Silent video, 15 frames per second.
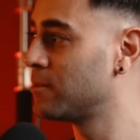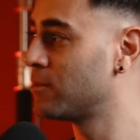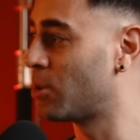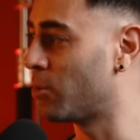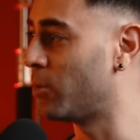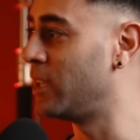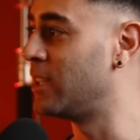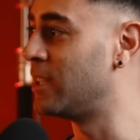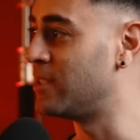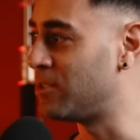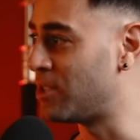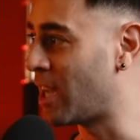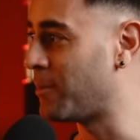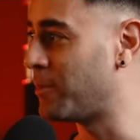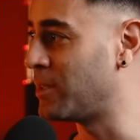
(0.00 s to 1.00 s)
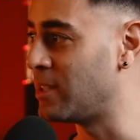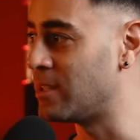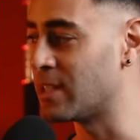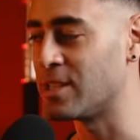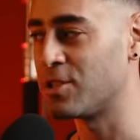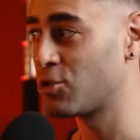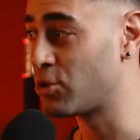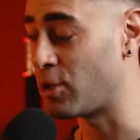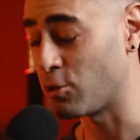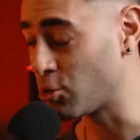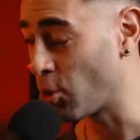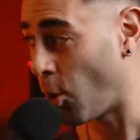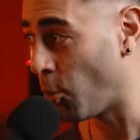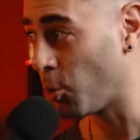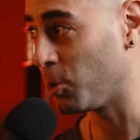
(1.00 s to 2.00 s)
Korean, Japanese? They're
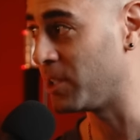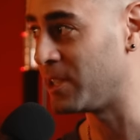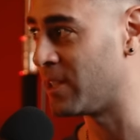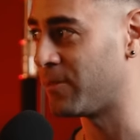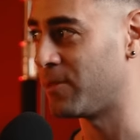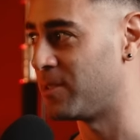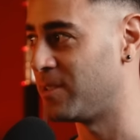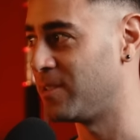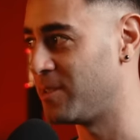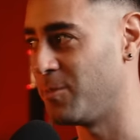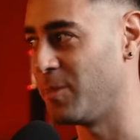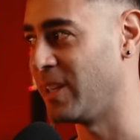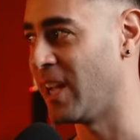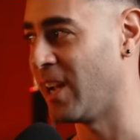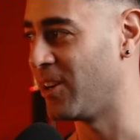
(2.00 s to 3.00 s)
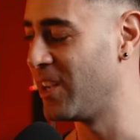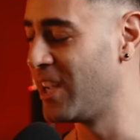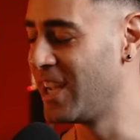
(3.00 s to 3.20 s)
totally different to me now.